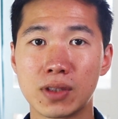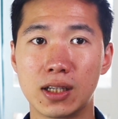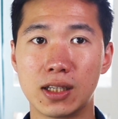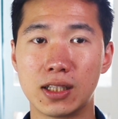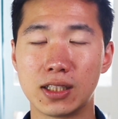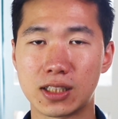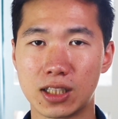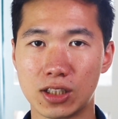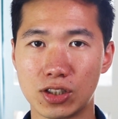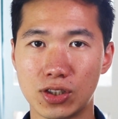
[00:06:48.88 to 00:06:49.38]

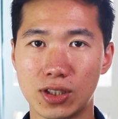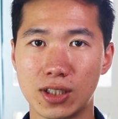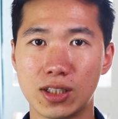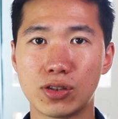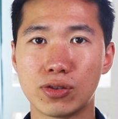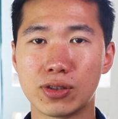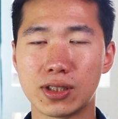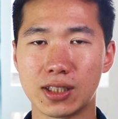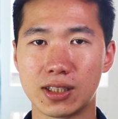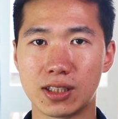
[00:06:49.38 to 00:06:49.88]
It is such an
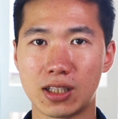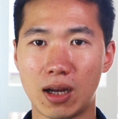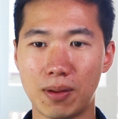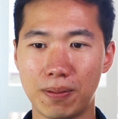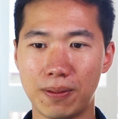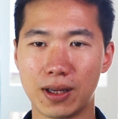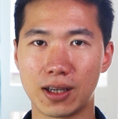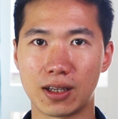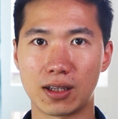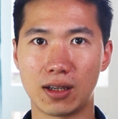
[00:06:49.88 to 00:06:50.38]
interesting
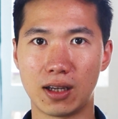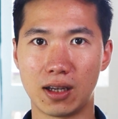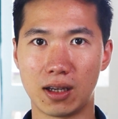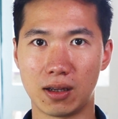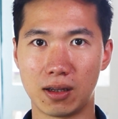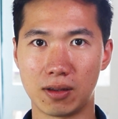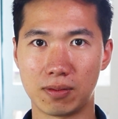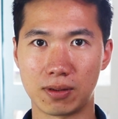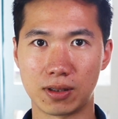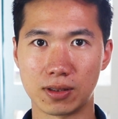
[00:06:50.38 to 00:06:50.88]
topic
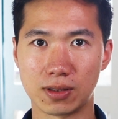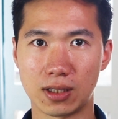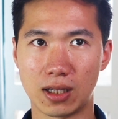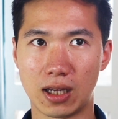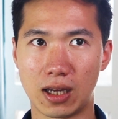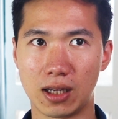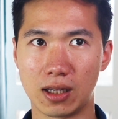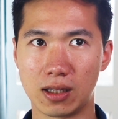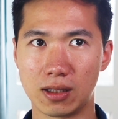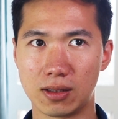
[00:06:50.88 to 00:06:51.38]
because
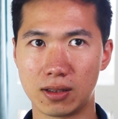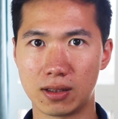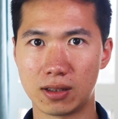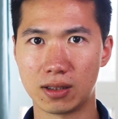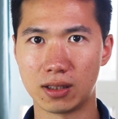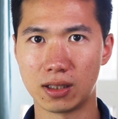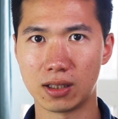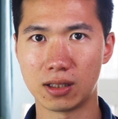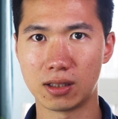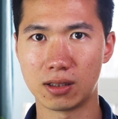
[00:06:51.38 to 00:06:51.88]
I
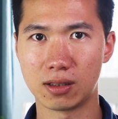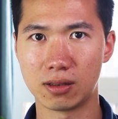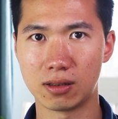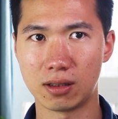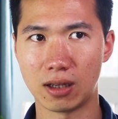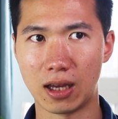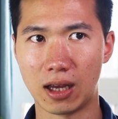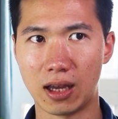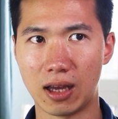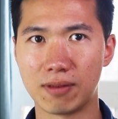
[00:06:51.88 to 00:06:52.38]

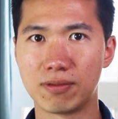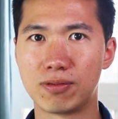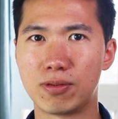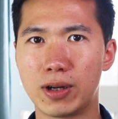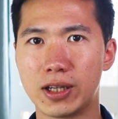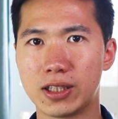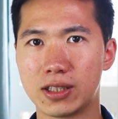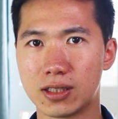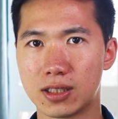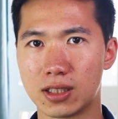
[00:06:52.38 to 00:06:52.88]
think I have
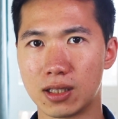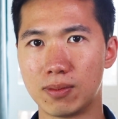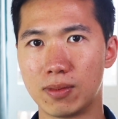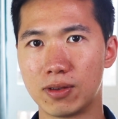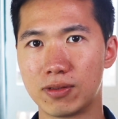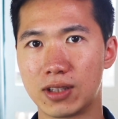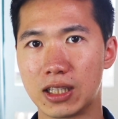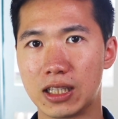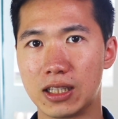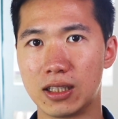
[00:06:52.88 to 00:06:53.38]
read
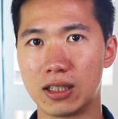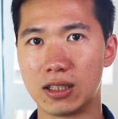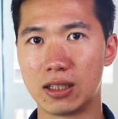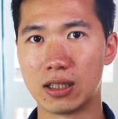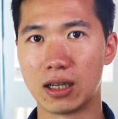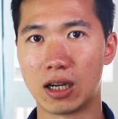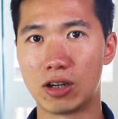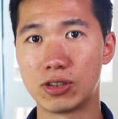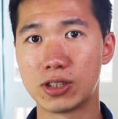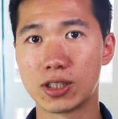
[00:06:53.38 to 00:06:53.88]
some of
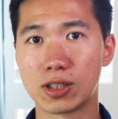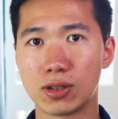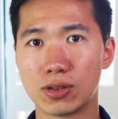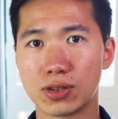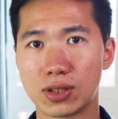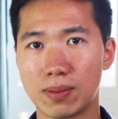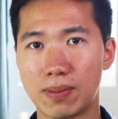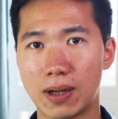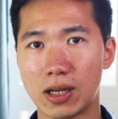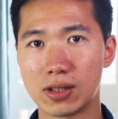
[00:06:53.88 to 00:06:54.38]
the
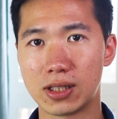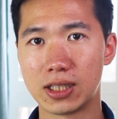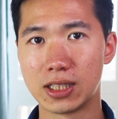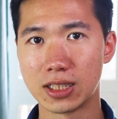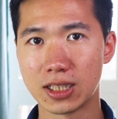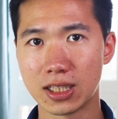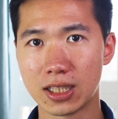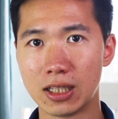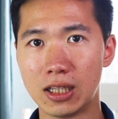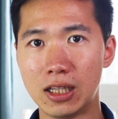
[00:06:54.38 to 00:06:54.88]
articles about
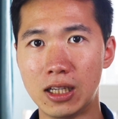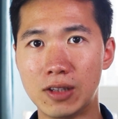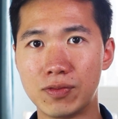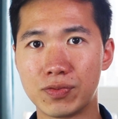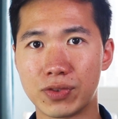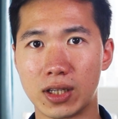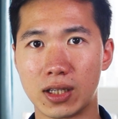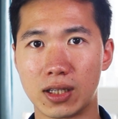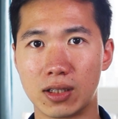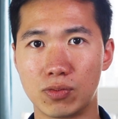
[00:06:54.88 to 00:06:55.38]
this,
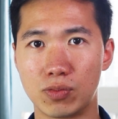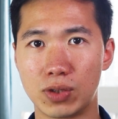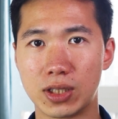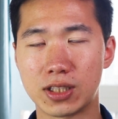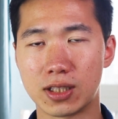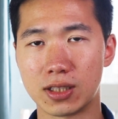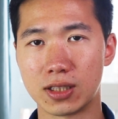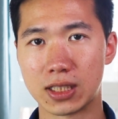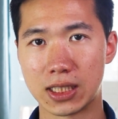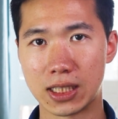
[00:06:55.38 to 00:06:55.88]
that in
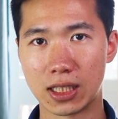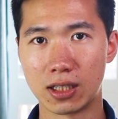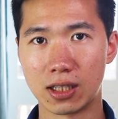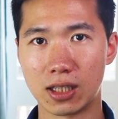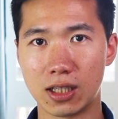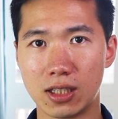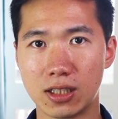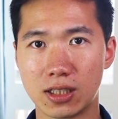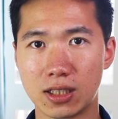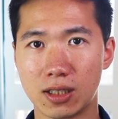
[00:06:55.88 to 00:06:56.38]
recent
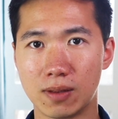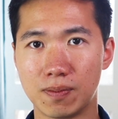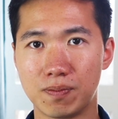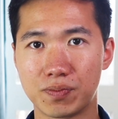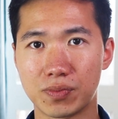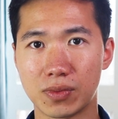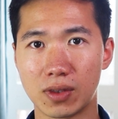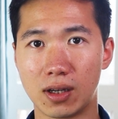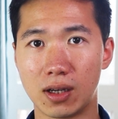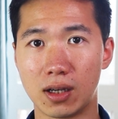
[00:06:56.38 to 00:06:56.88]
studies,
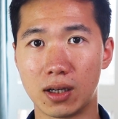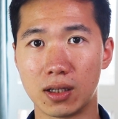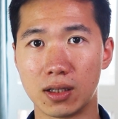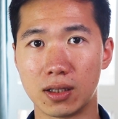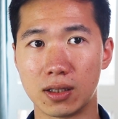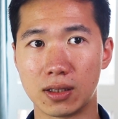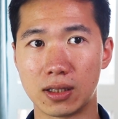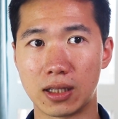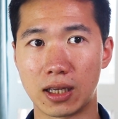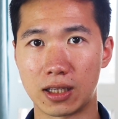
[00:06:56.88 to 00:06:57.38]

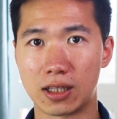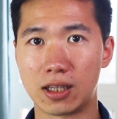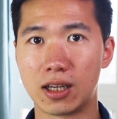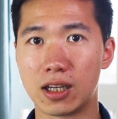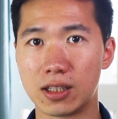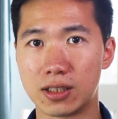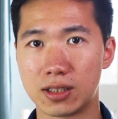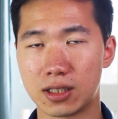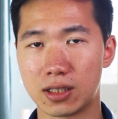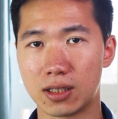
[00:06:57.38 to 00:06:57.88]
the
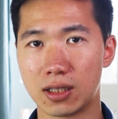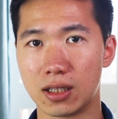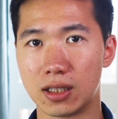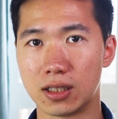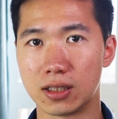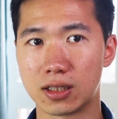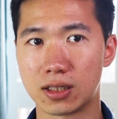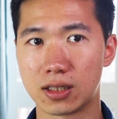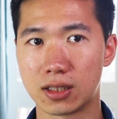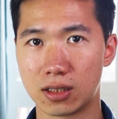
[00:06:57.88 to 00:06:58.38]
gut
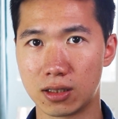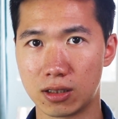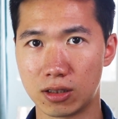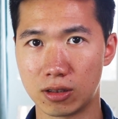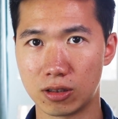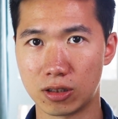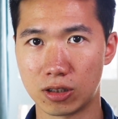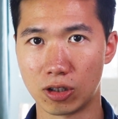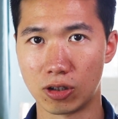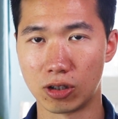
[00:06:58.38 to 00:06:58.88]
is
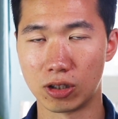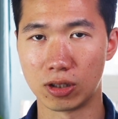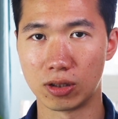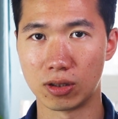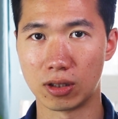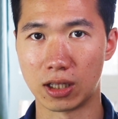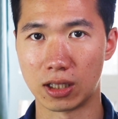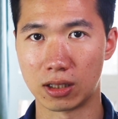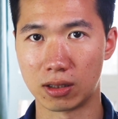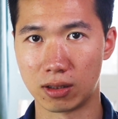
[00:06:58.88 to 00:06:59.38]

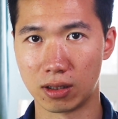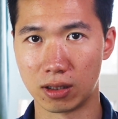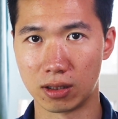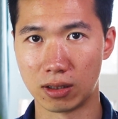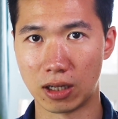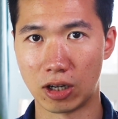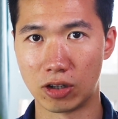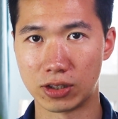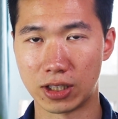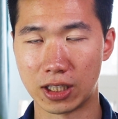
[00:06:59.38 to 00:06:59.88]
started, like
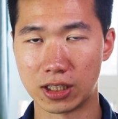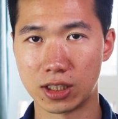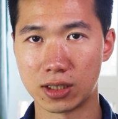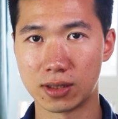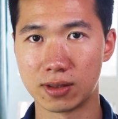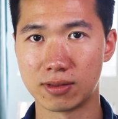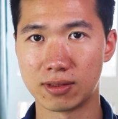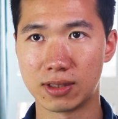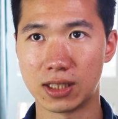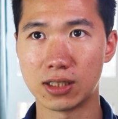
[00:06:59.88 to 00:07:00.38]
our
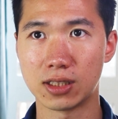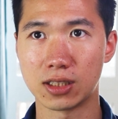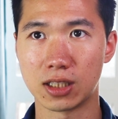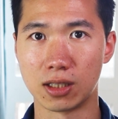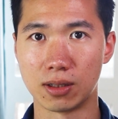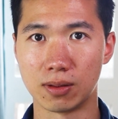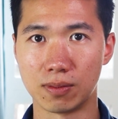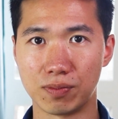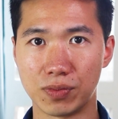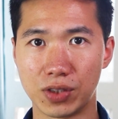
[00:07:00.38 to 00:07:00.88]
digestive
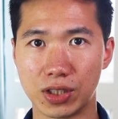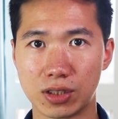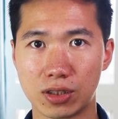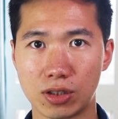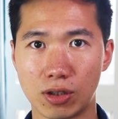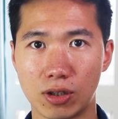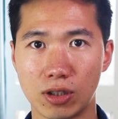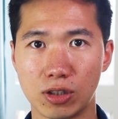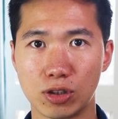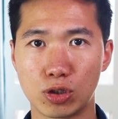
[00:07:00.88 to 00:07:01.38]
system is
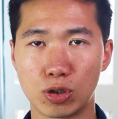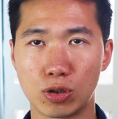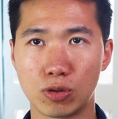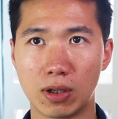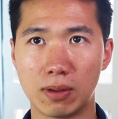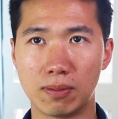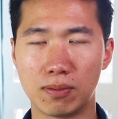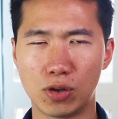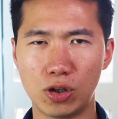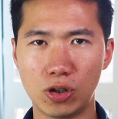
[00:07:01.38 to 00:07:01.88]
starting
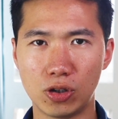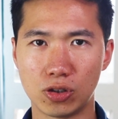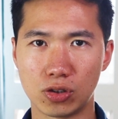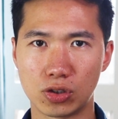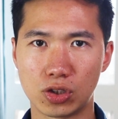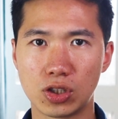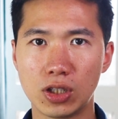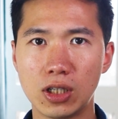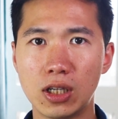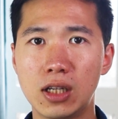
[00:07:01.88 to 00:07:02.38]
to
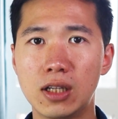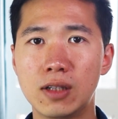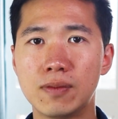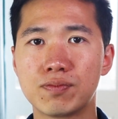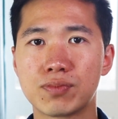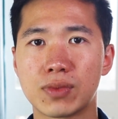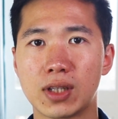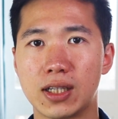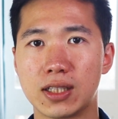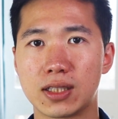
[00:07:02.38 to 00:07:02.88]
emerge
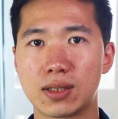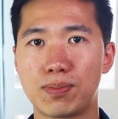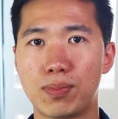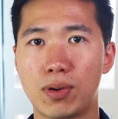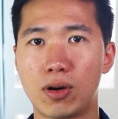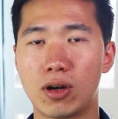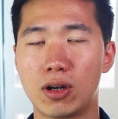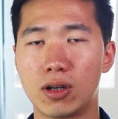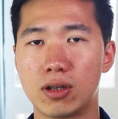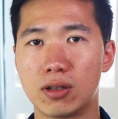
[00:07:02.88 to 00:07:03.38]
as
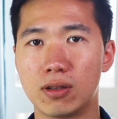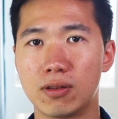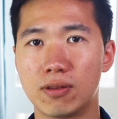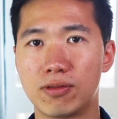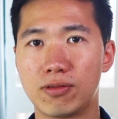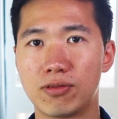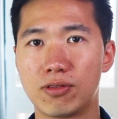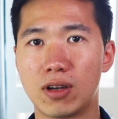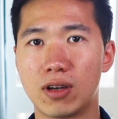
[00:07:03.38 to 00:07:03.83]
part of